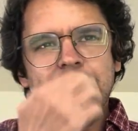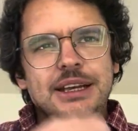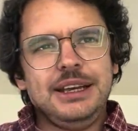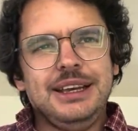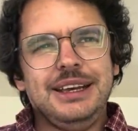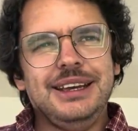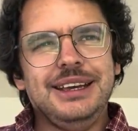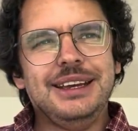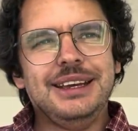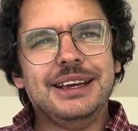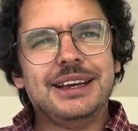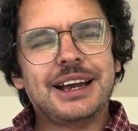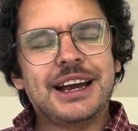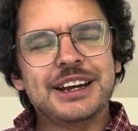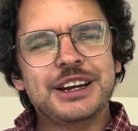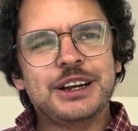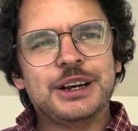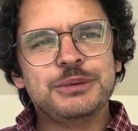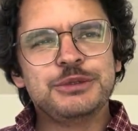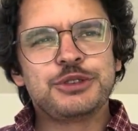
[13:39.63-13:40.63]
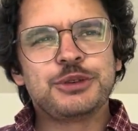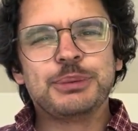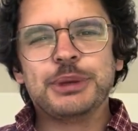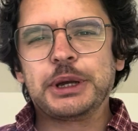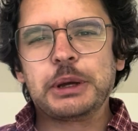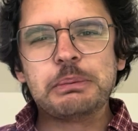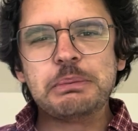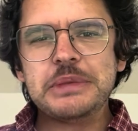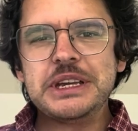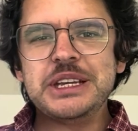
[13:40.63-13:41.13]
it kind of comes from like
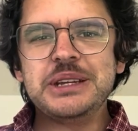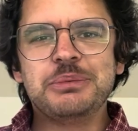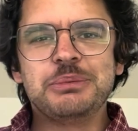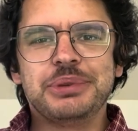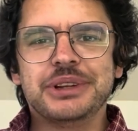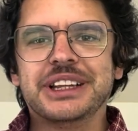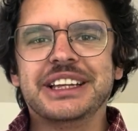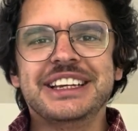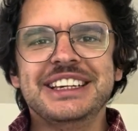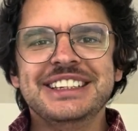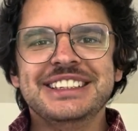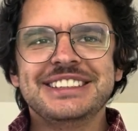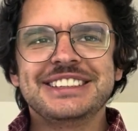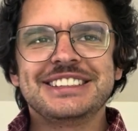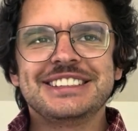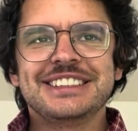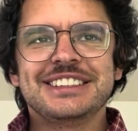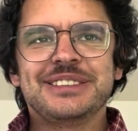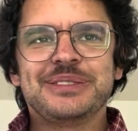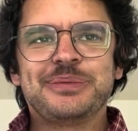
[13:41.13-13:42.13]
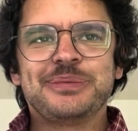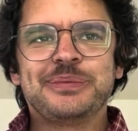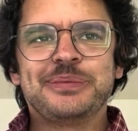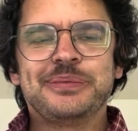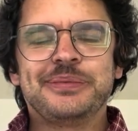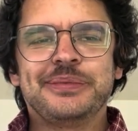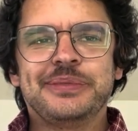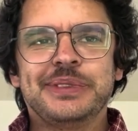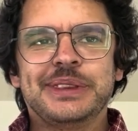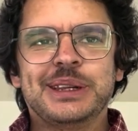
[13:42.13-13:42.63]
a mean place
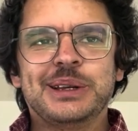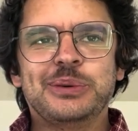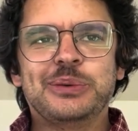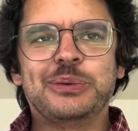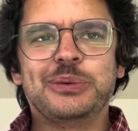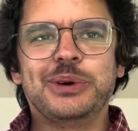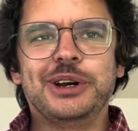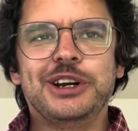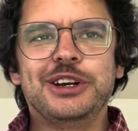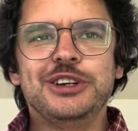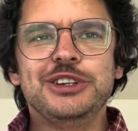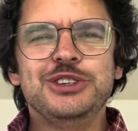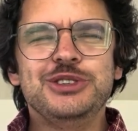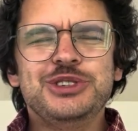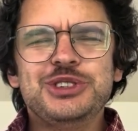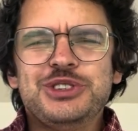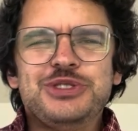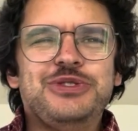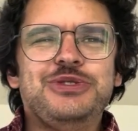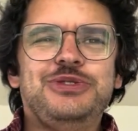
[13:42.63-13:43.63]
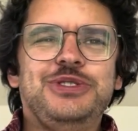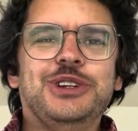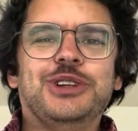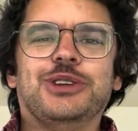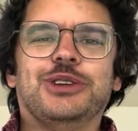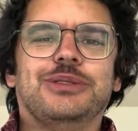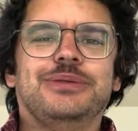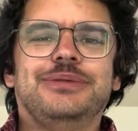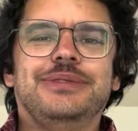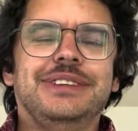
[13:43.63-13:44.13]
where you
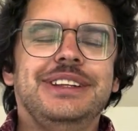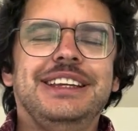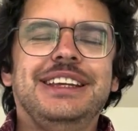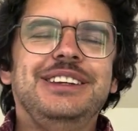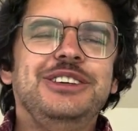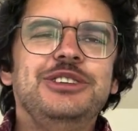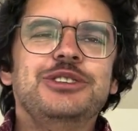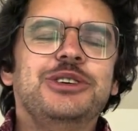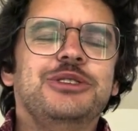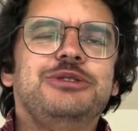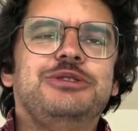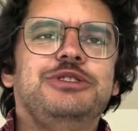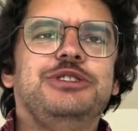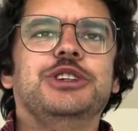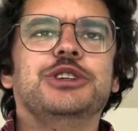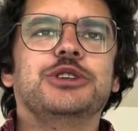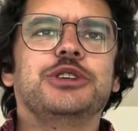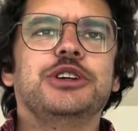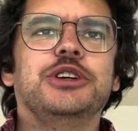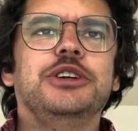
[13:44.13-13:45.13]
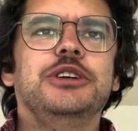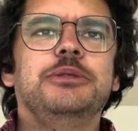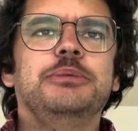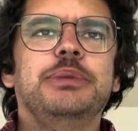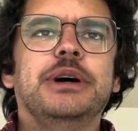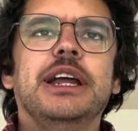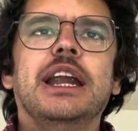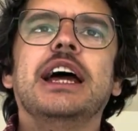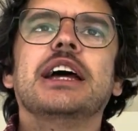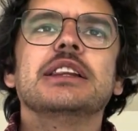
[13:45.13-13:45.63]
don't feel good,
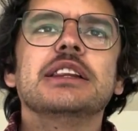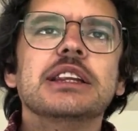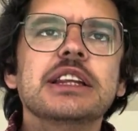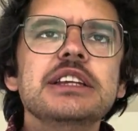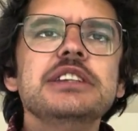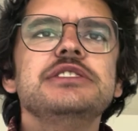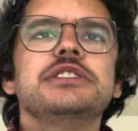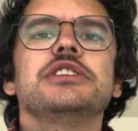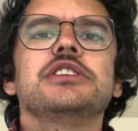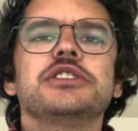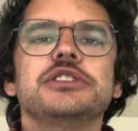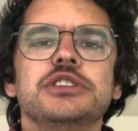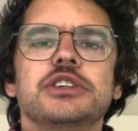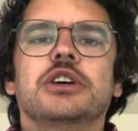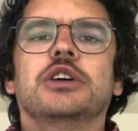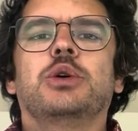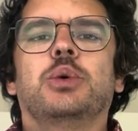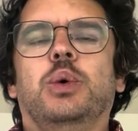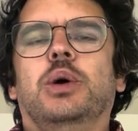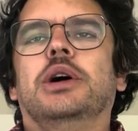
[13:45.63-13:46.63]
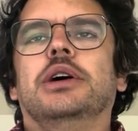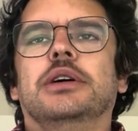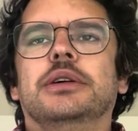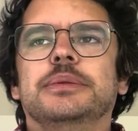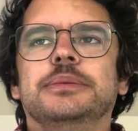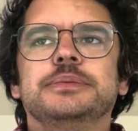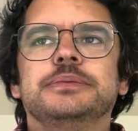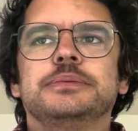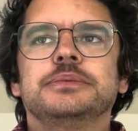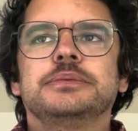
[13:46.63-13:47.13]
but at least they're sung well.